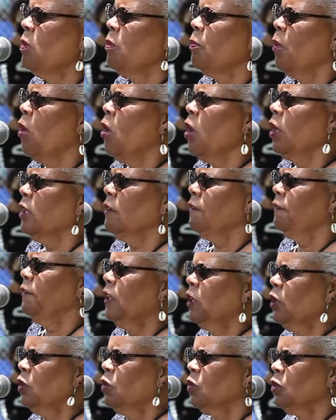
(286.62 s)
board and
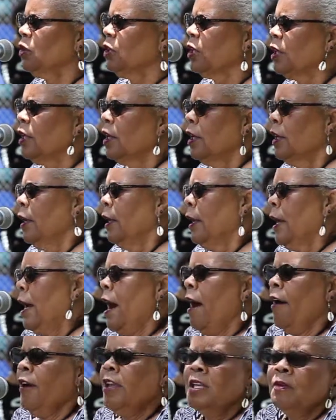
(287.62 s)
food,
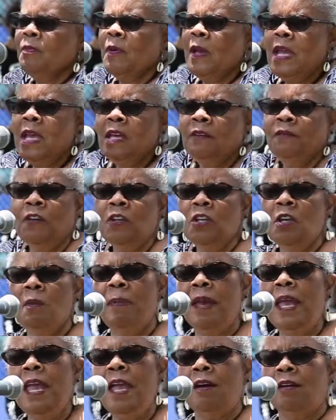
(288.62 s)
how are you paying for your
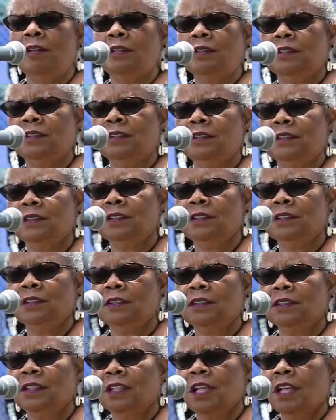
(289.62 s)
bail?
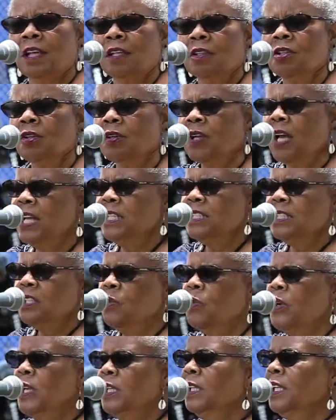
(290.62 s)
So
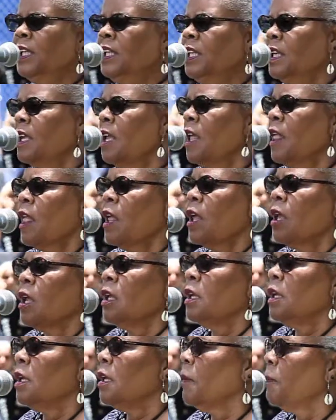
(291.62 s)
consequently,
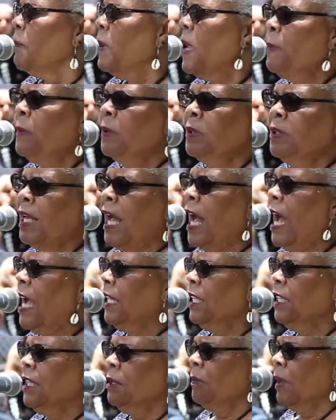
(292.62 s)
people died
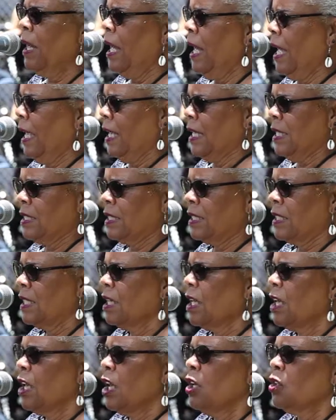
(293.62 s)
in the mines
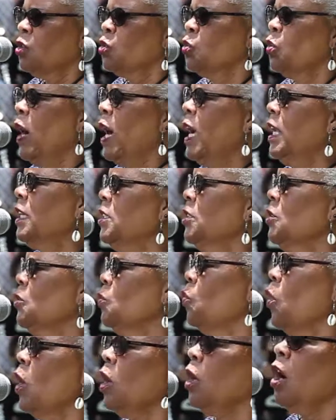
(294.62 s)
trying to
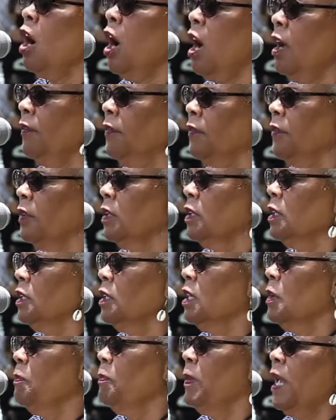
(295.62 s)
work off
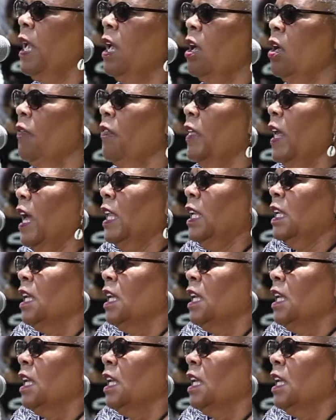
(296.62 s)
the bail that